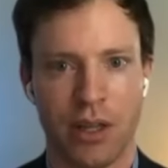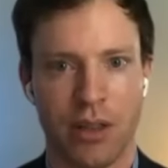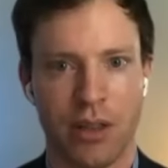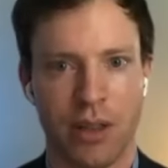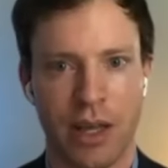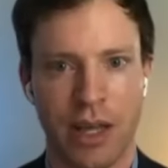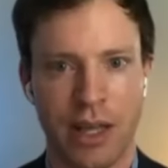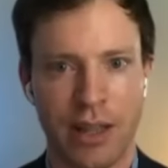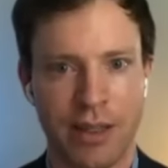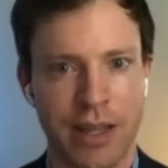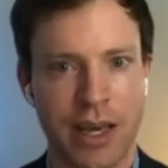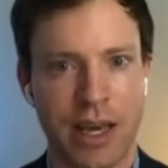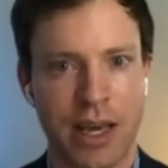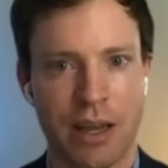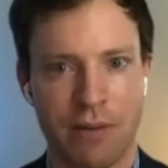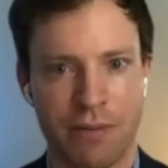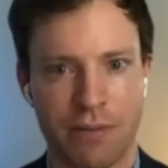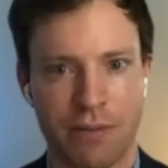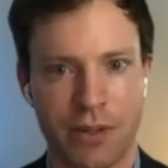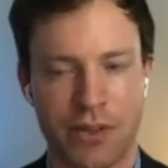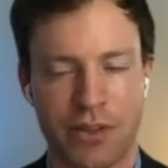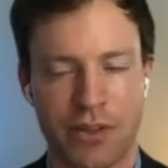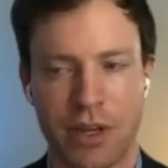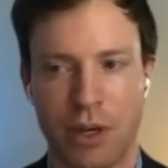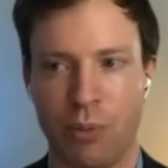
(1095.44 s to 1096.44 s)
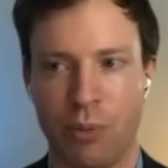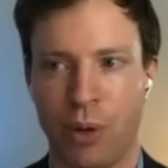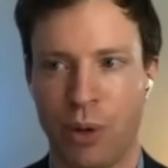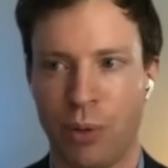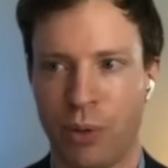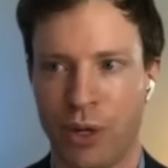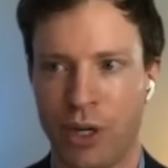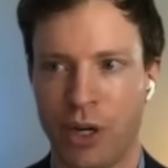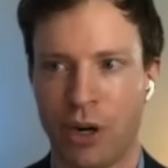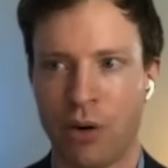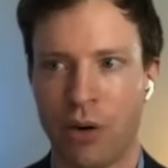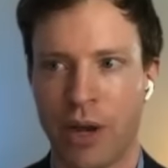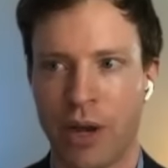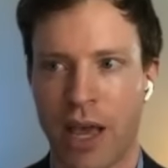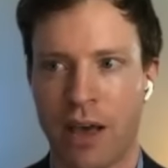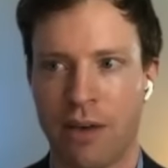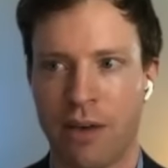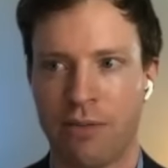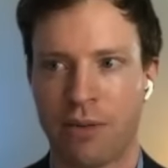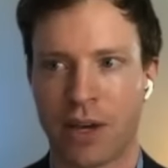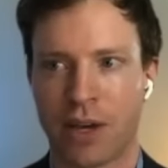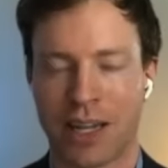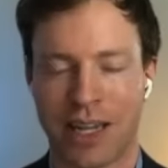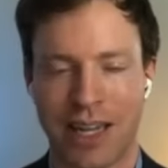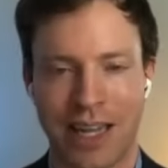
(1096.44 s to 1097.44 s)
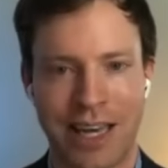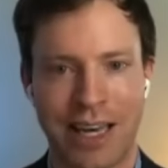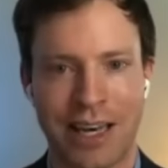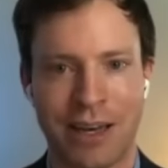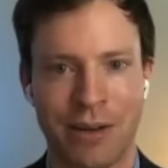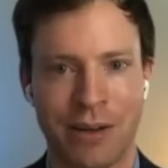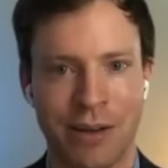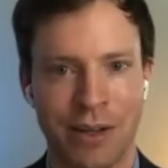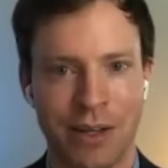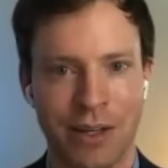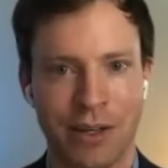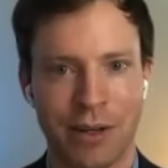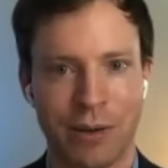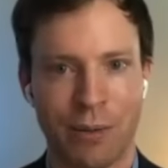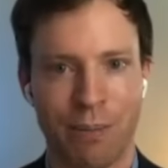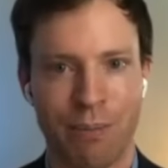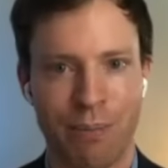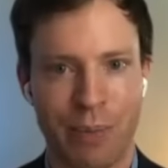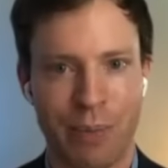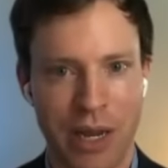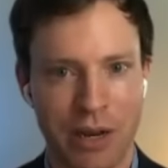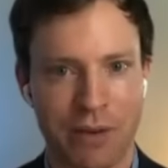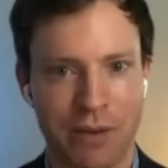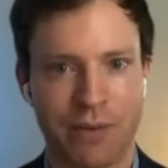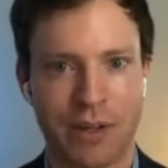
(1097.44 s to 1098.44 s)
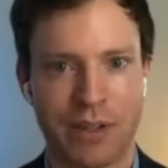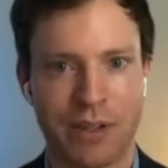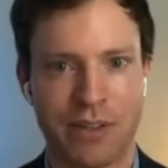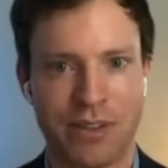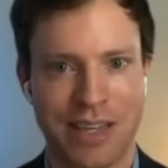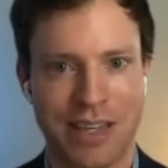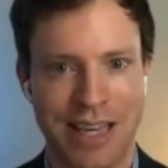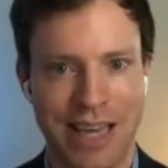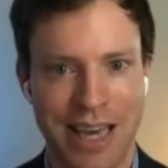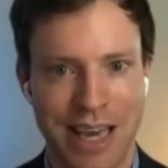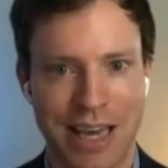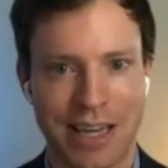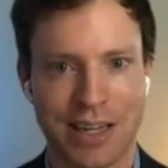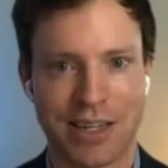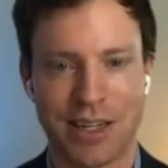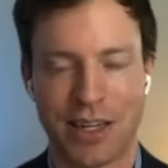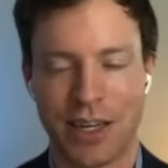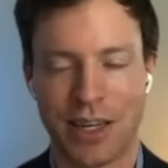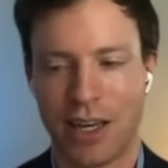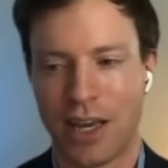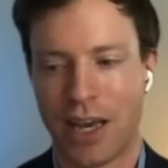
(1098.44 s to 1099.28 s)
in their infancy. We don't have clear benefits yet.